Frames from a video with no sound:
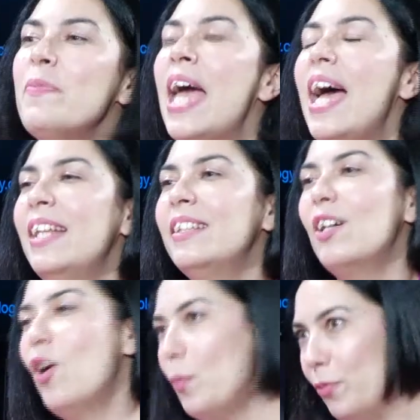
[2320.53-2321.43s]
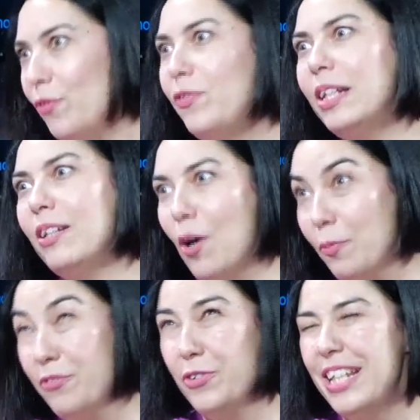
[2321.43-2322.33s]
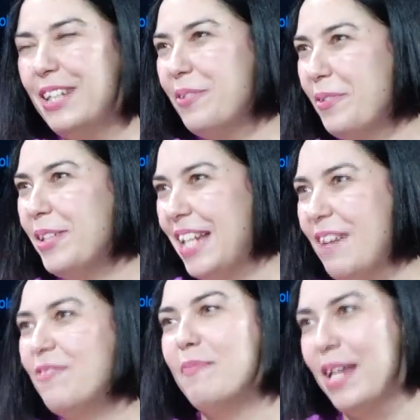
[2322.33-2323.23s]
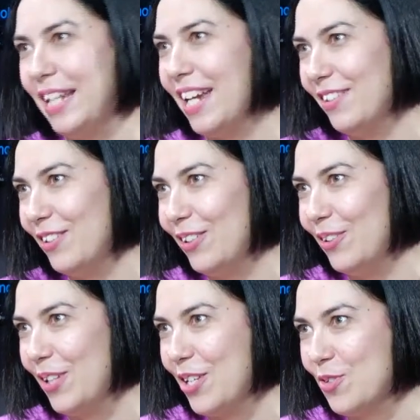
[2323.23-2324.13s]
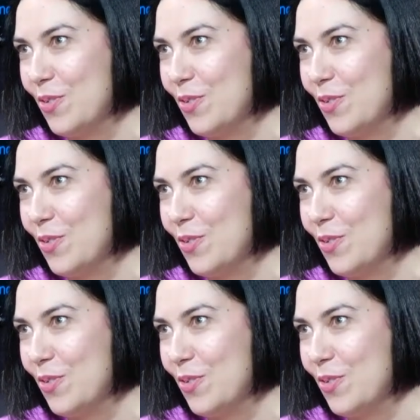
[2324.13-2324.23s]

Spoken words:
And hopefully we will have many other occasions